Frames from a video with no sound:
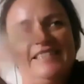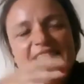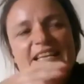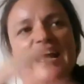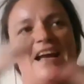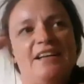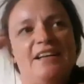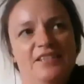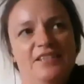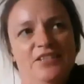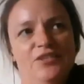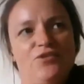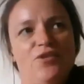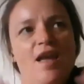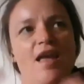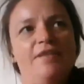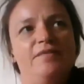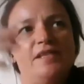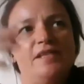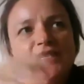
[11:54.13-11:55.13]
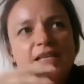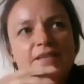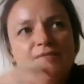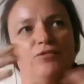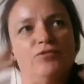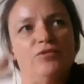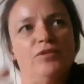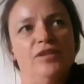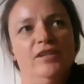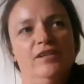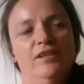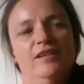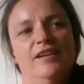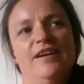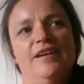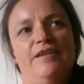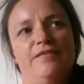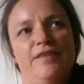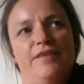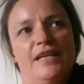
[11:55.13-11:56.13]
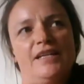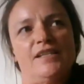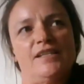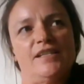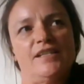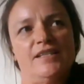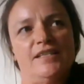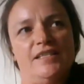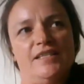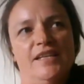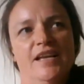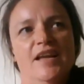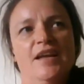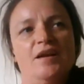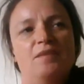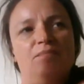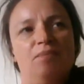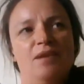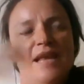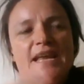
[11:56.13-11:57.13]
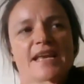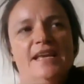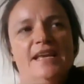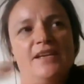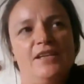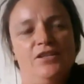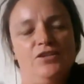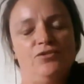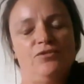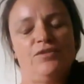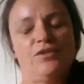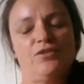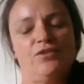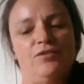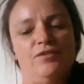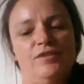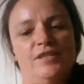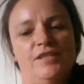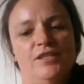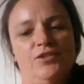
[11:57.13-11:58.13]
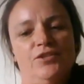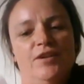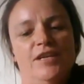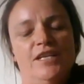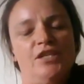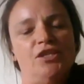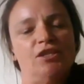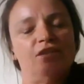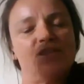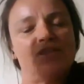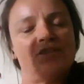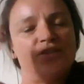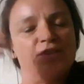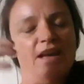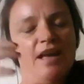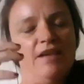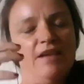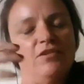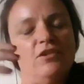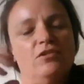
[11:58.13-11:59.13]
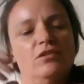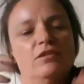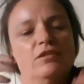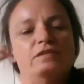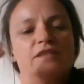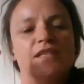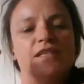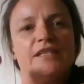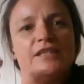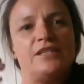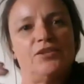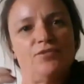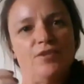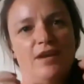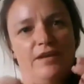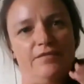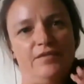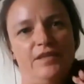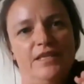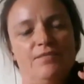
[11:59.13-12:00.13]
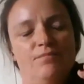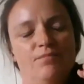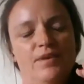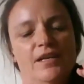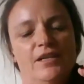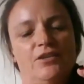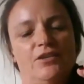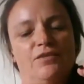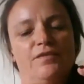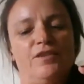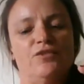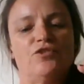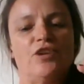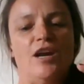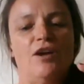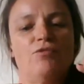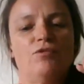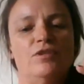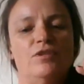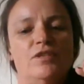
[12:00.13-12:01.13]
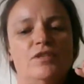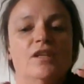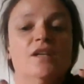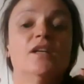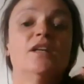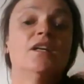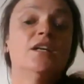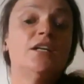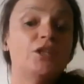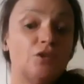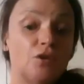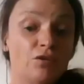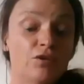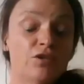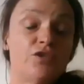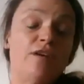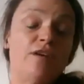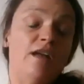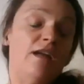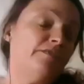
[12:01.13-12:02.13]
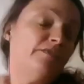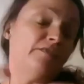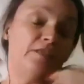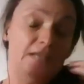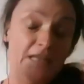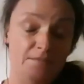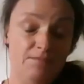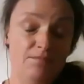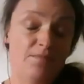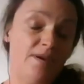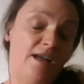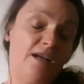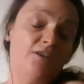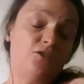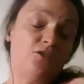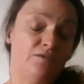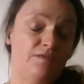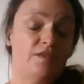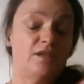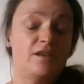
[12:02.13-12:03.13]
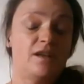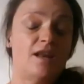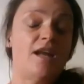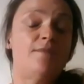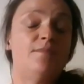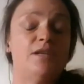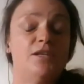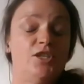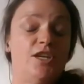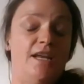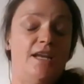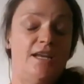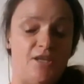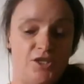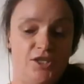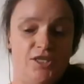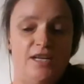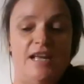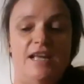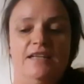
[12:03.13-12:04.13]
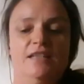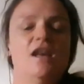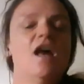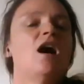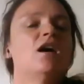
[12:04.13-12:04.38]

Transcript: you have several factors playing into the current situation. So you have a conflict, you have the impact of the drought, you also have the impact of the climate change at